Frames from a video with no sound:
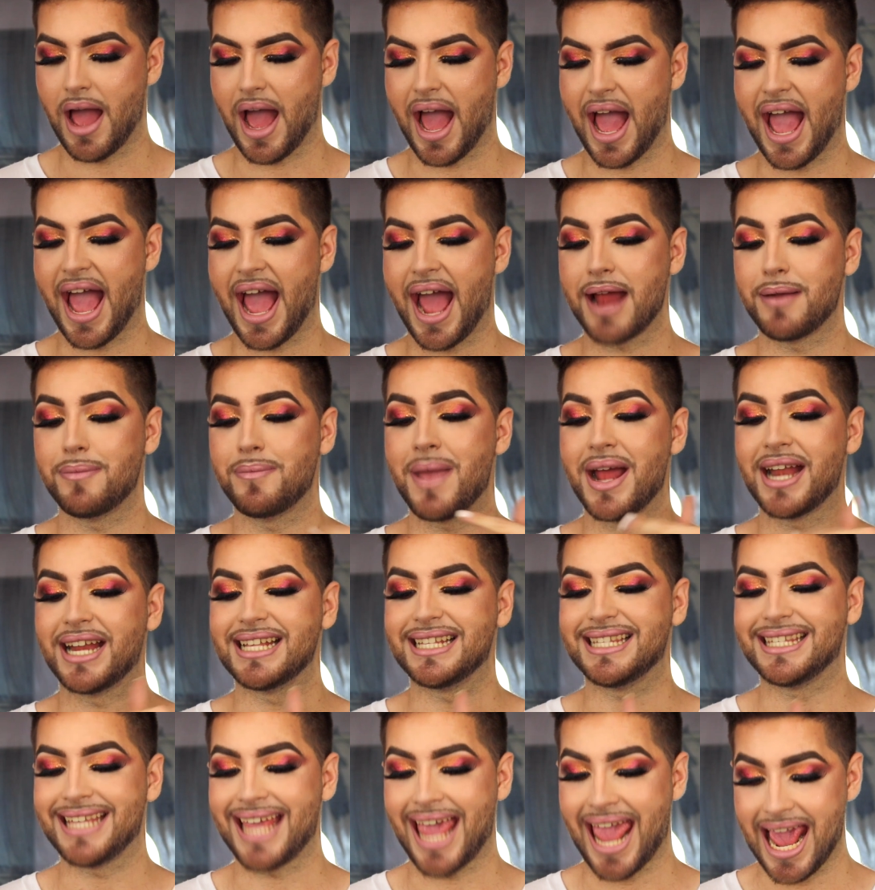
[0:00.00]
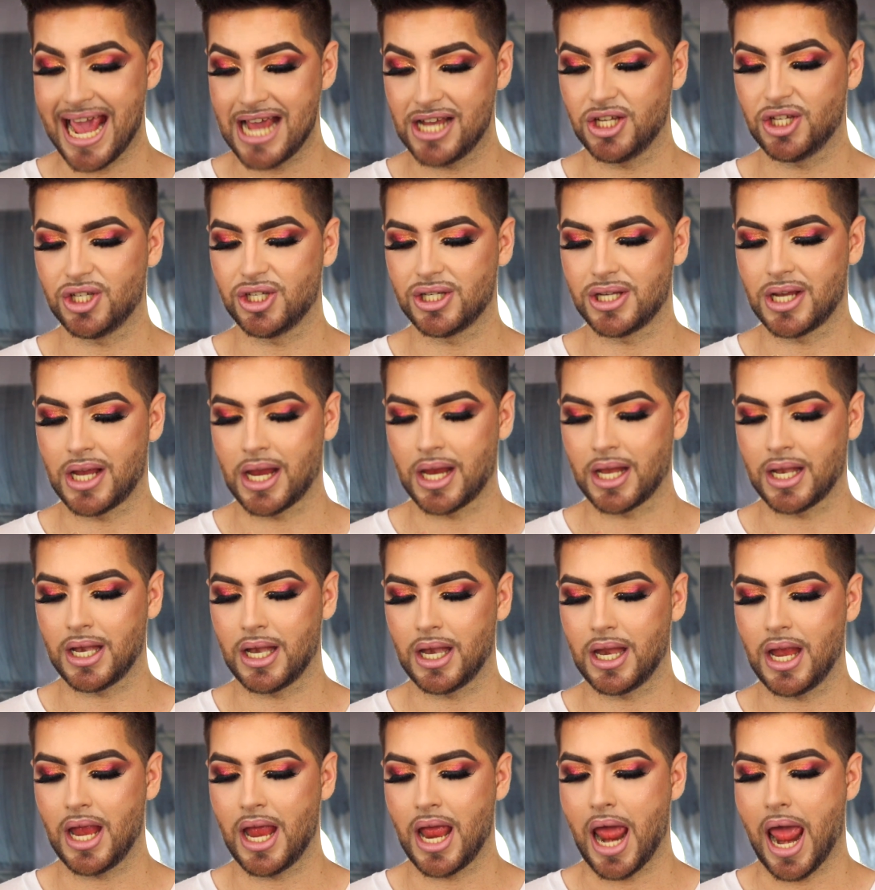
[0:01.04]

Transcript: I had meditation,